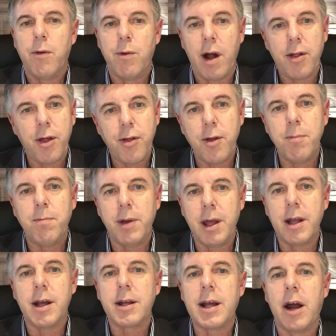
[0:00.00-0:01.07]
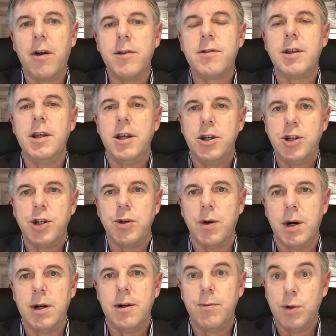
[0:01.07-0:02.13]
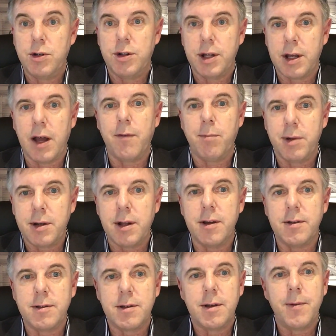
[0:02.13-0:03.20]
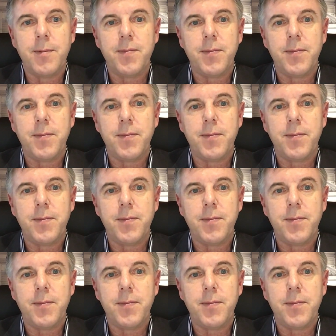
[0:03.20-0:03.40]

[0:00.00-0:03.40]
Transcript: rather than being a currency issuer, which the government is.